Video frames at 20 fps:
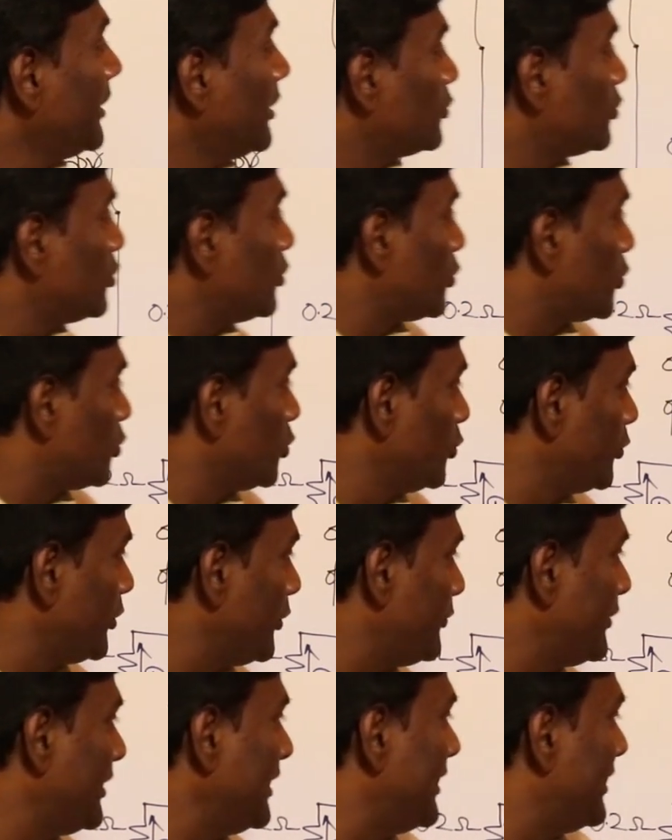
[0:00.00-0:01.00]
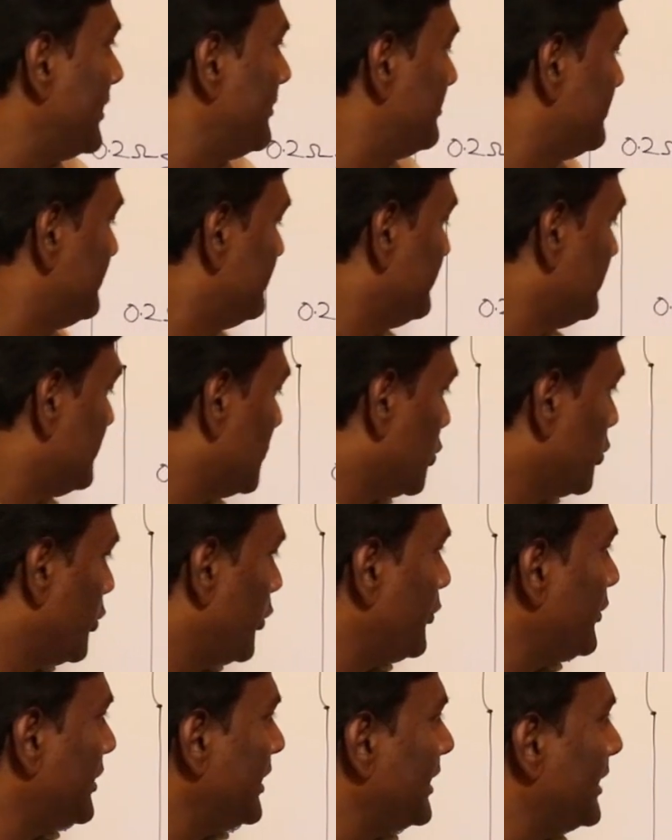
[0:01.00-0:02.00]
So
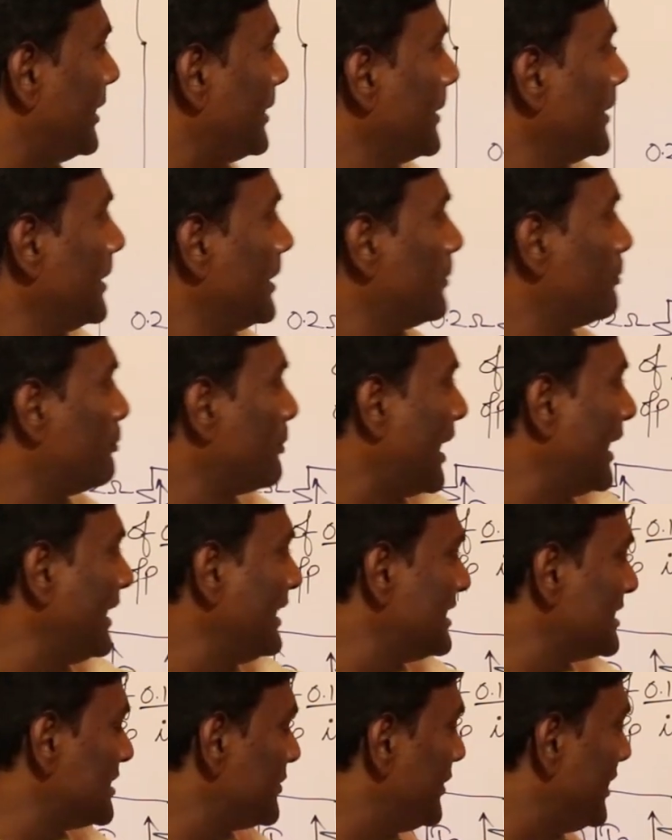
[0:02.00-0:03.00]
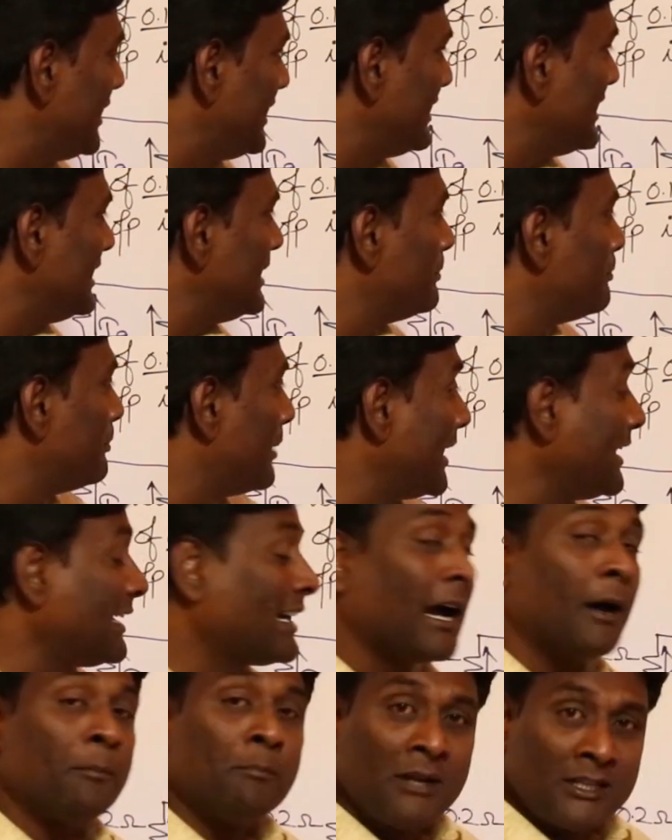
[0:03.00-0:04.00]
250 minus VT by
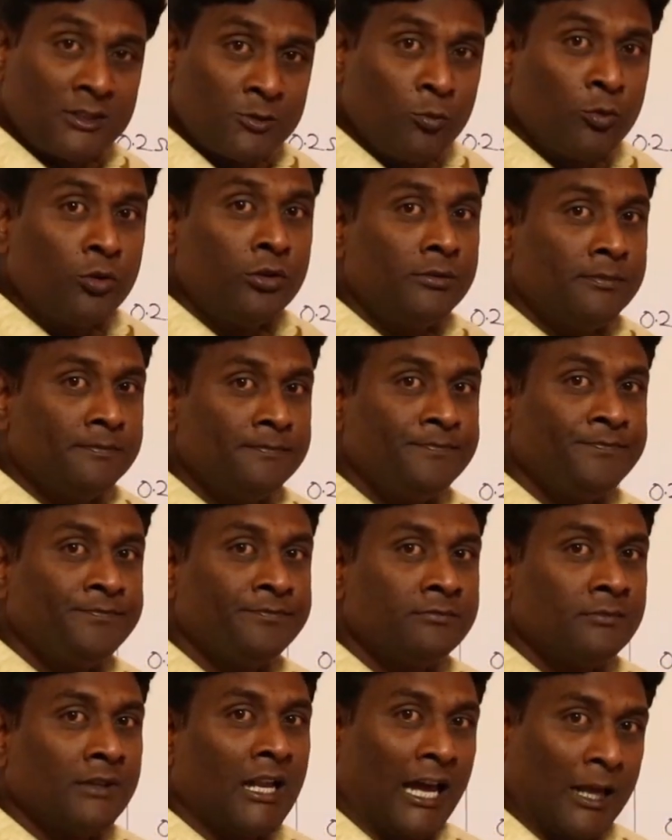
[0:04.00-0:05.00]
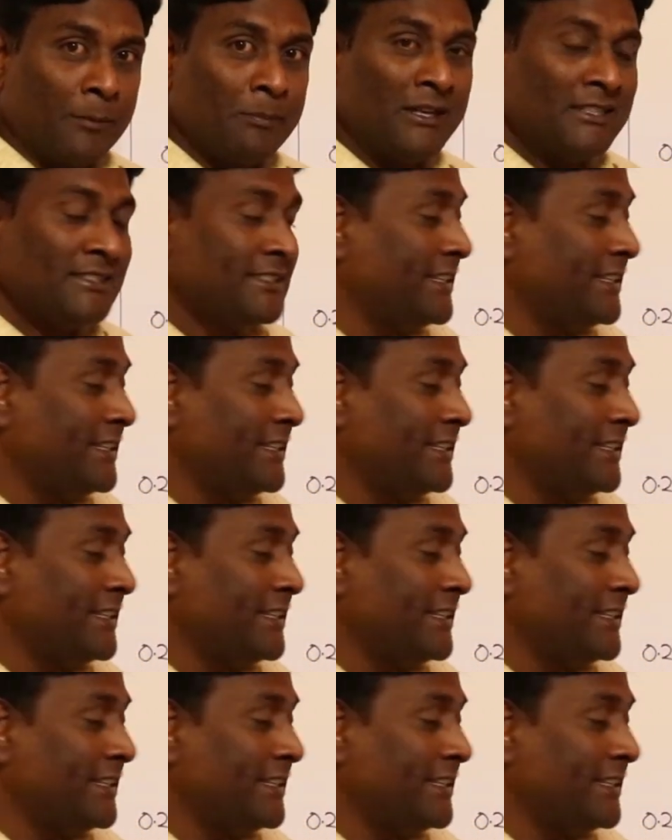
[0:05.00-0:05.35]
complex mode, R plus